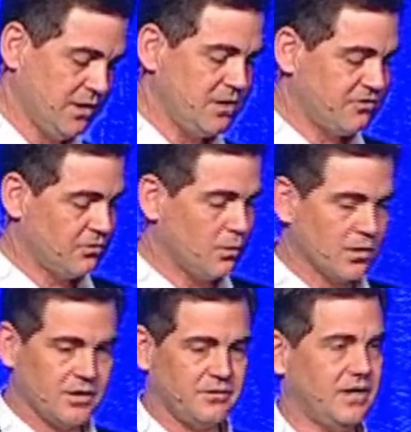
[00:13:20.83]
Each
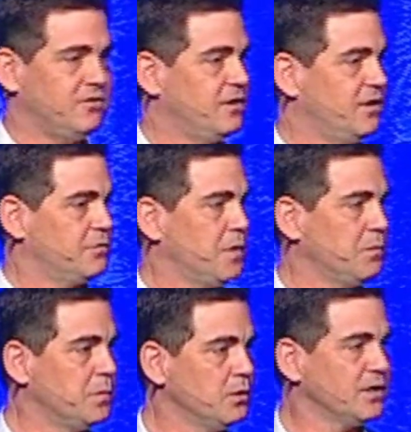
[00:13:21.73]
organization has been
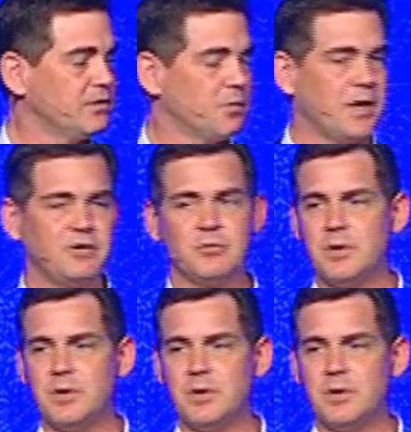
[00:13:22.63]
building their patron